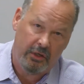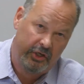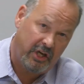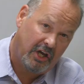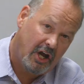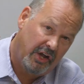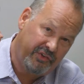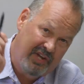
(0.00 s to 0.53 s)
You
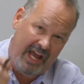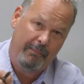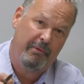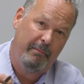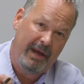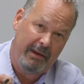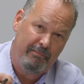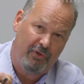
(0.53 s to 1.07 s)
can call
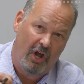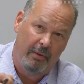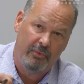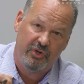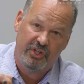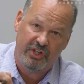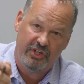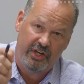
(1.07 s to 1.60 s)
Tampa Bay
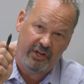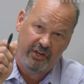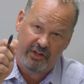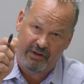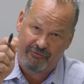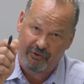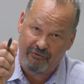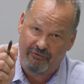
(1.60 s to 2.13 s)
Plumbers. He's in a
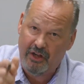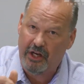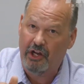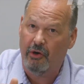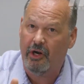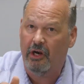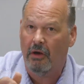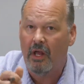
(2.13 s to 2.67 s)
different
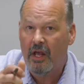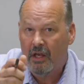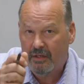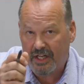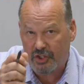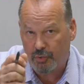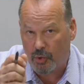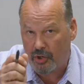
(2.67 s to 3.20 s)
video here.
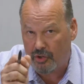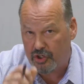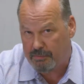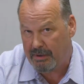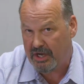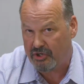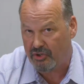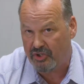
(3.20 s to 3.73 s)
That's one of their
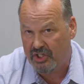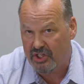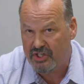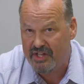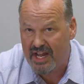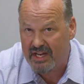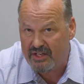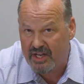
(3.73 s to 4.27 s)

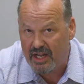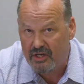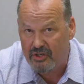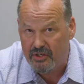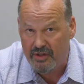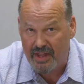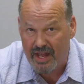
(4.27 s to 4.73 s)
specialties that they